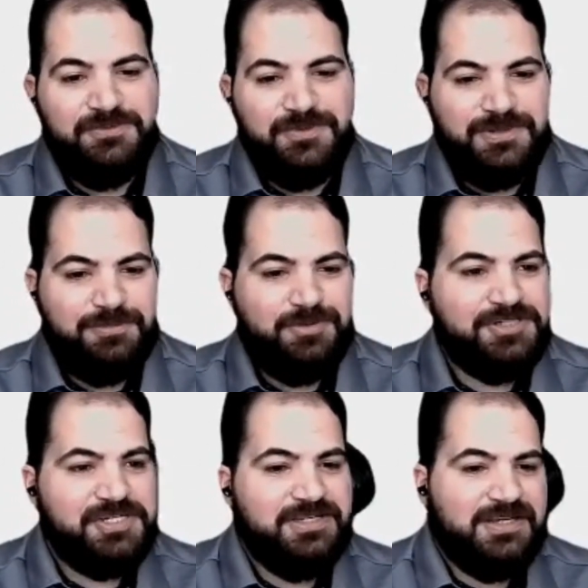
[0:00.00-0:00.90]
We really
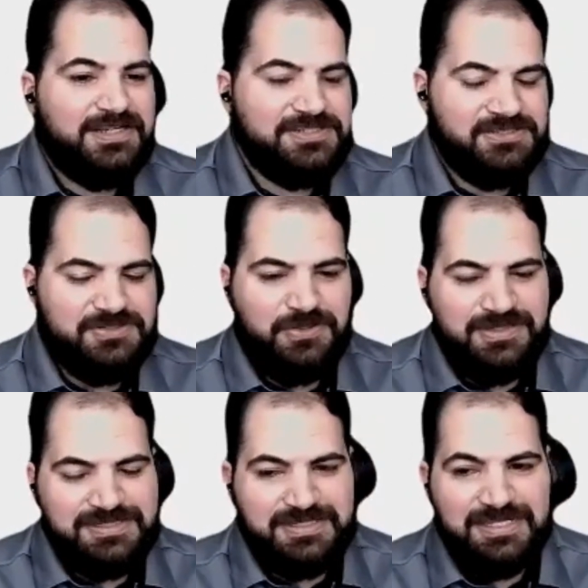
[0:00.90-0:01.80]
appreciate you guys
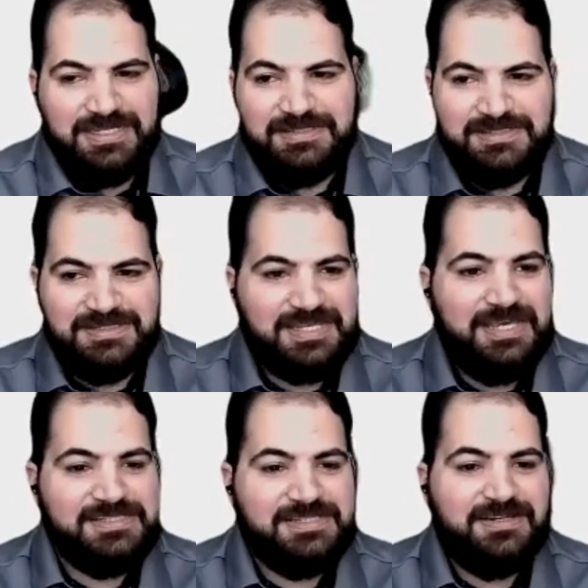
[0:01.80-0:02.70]
listening in to this
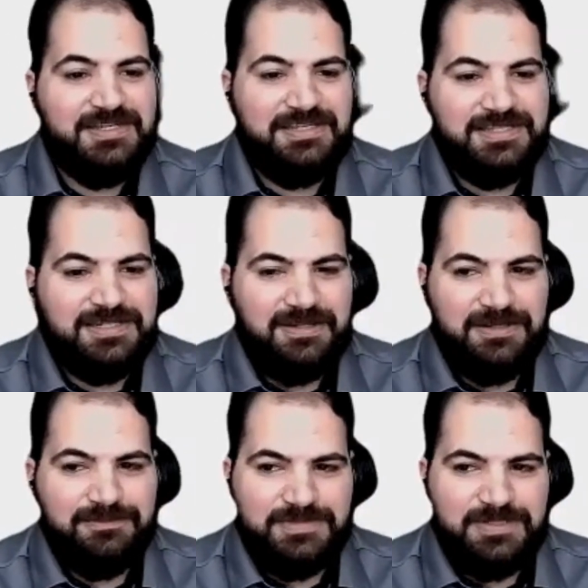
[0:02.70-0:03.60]
case study, and
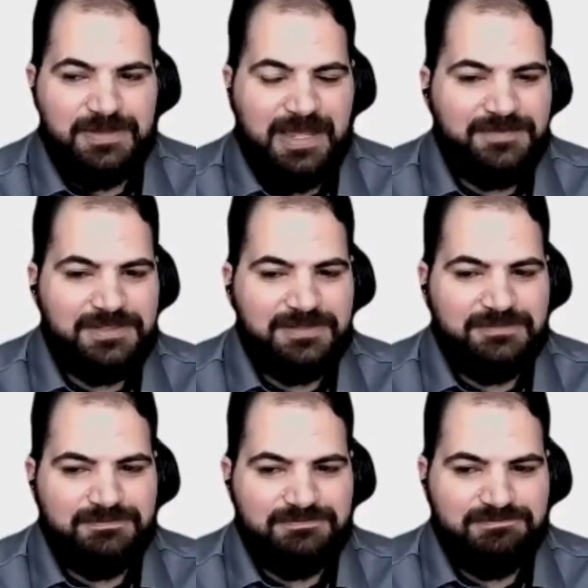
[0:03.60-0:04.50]
you know, having
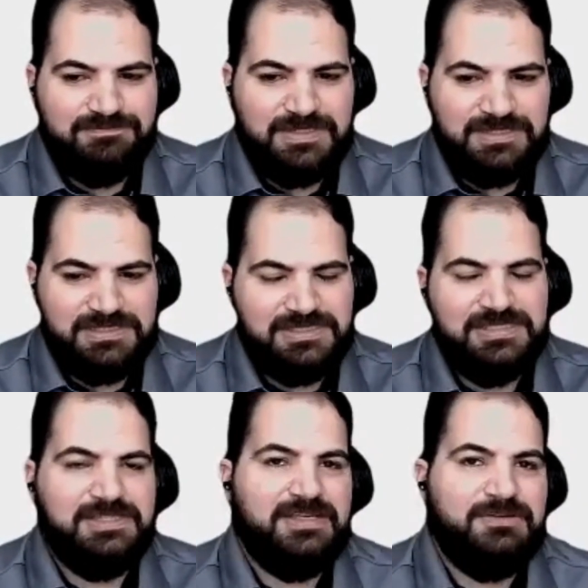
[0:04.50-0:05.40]
to
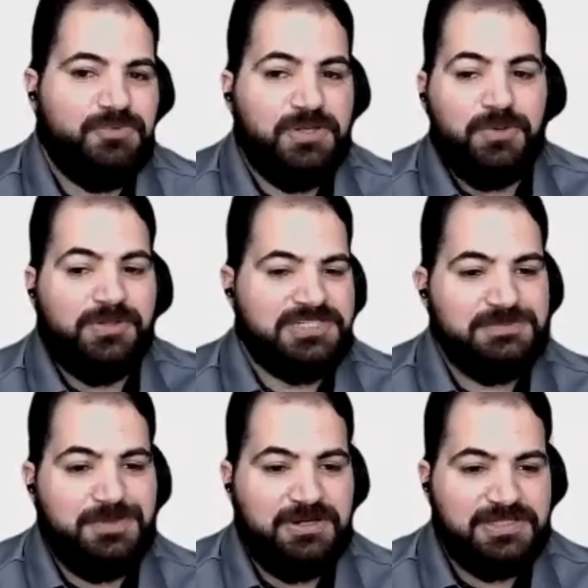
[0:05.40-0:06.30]
see the real world
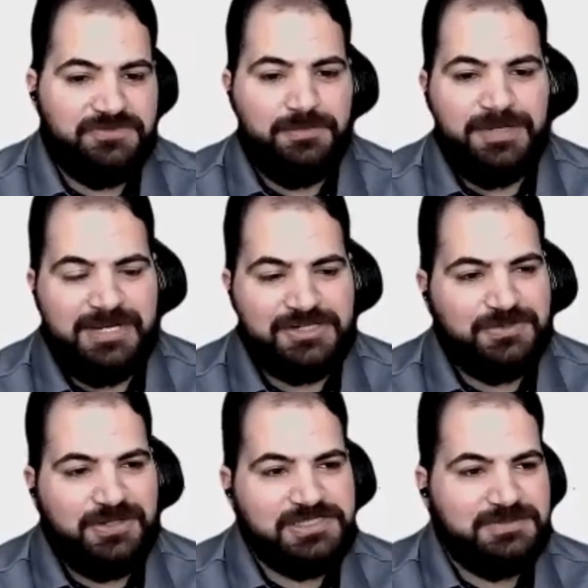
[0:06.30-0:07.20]
experience from an
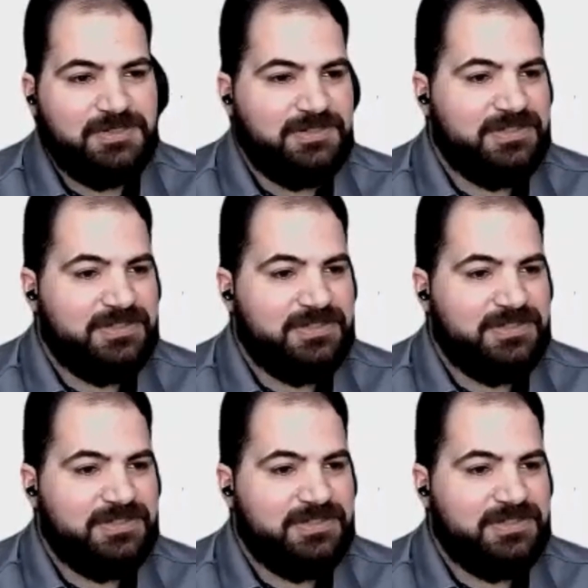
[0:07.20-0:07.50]
actual customer.